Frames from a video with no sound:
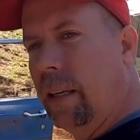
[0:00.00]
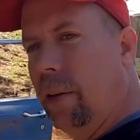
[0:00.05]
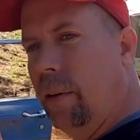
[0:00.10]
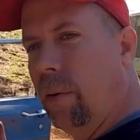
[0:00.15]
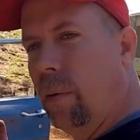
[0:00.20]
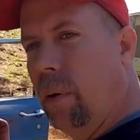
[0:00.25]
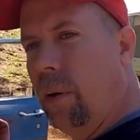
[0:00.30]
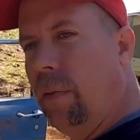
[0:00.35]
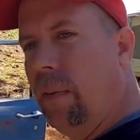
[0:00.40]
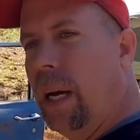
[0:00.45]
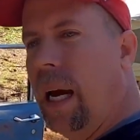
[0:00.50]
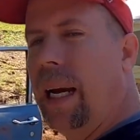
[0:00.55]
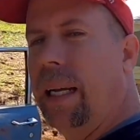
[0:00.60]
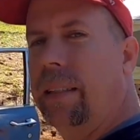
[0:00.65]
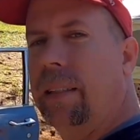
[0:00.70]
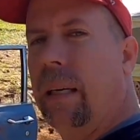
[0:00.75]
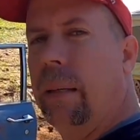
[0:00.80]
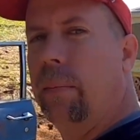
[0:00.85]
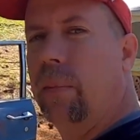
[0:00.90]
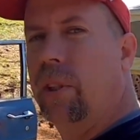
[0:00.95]
so that we've
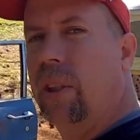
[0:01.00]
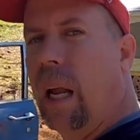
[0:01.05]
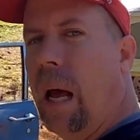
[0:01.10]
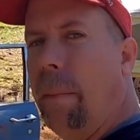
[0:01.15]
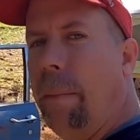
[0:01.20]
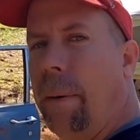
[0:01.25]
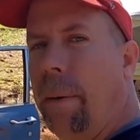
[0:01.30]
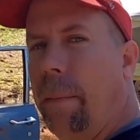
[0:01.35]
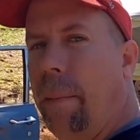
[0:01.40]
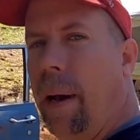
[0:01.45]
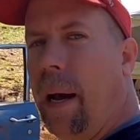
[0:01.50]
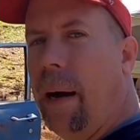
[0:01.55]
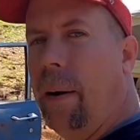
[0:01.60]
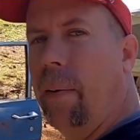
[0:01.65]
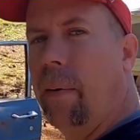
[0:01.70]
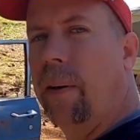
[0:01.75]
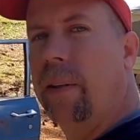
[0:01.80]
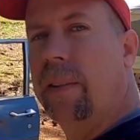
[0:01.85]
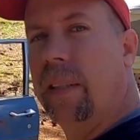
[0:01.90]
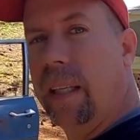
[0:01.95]
got some stopping power